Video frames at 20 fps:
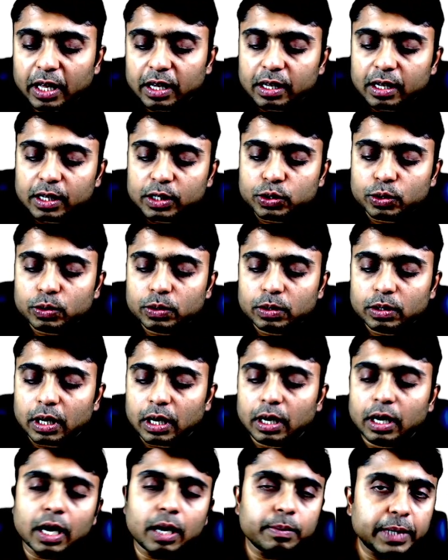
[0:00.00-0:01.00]
So
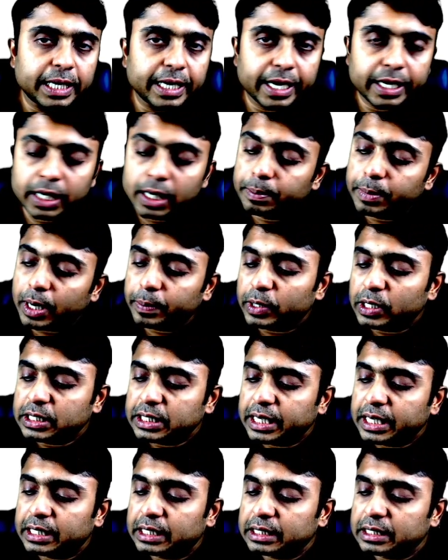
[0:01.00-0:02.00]
umbilicated papules,
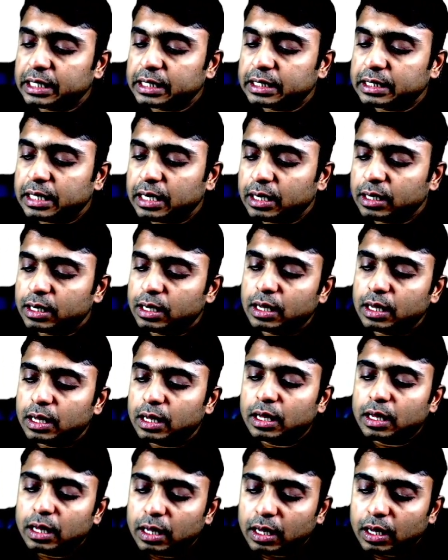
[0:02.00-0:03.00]
and this is the
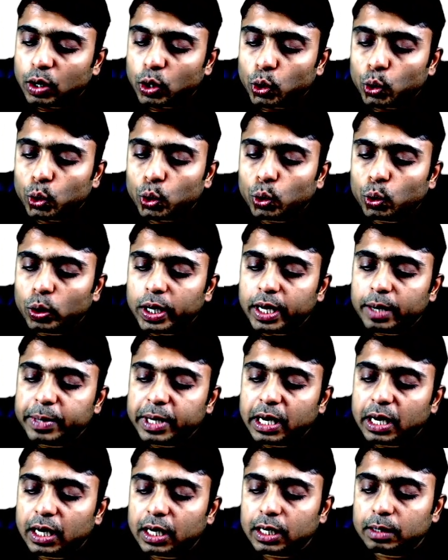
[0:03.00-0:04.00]
orolabial
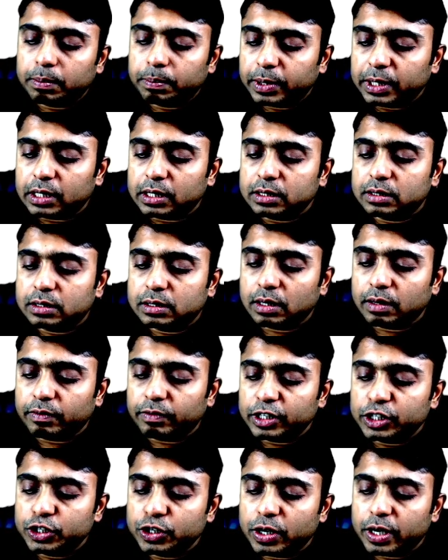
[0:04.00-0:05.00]
herpes
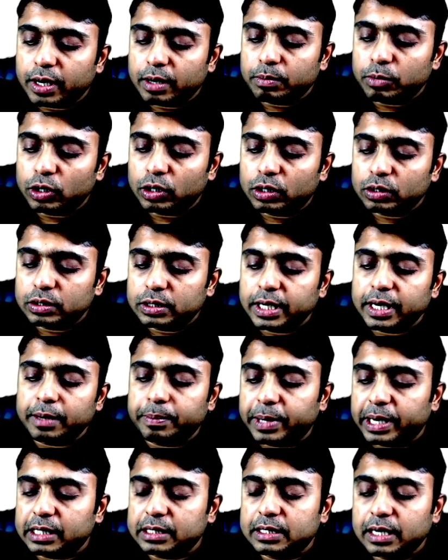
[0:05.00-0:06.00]
which you are able to see
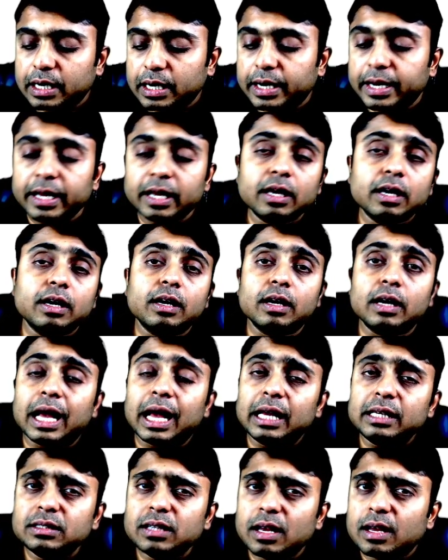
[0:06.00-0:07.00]
presenting
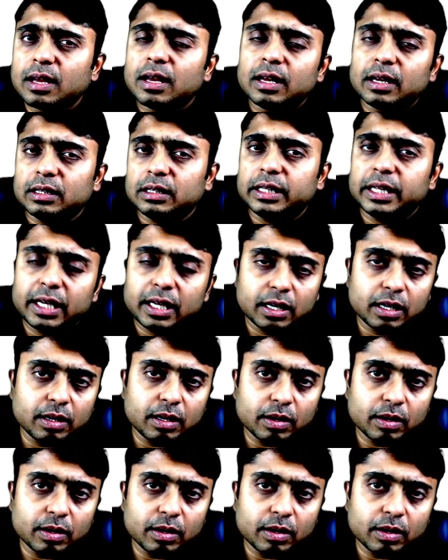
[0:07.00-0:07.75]
as the